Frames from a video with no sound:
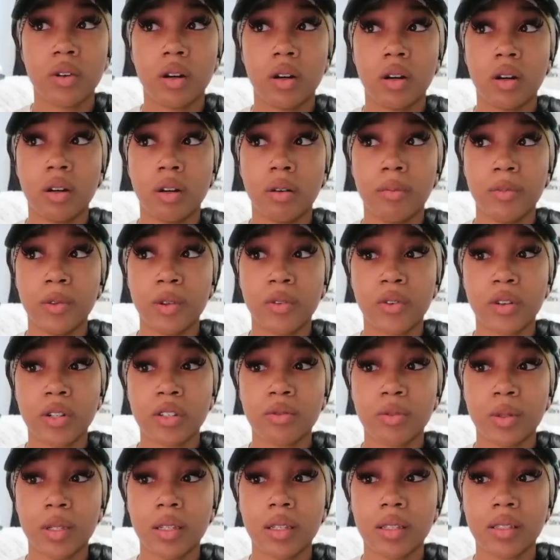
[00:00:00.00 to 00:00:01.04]
The
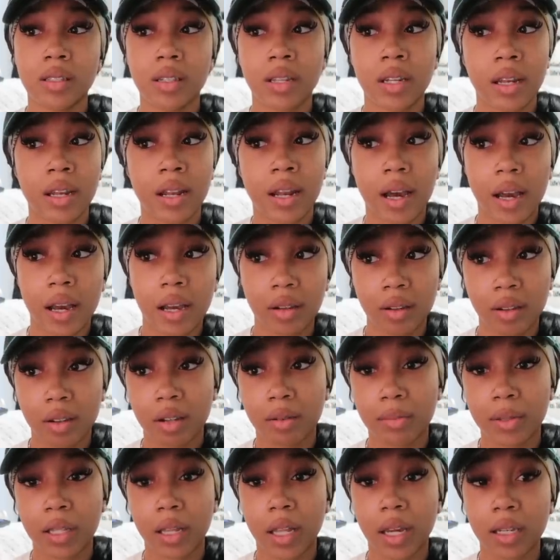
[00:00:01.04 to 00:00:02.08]
first week is not going
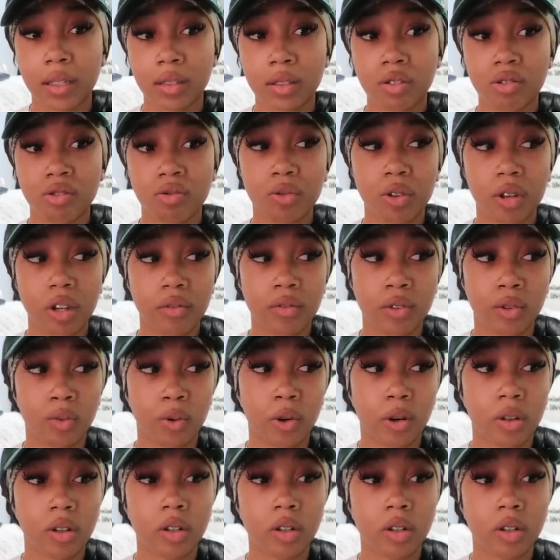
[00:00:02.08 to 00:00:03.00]
to be like super heavy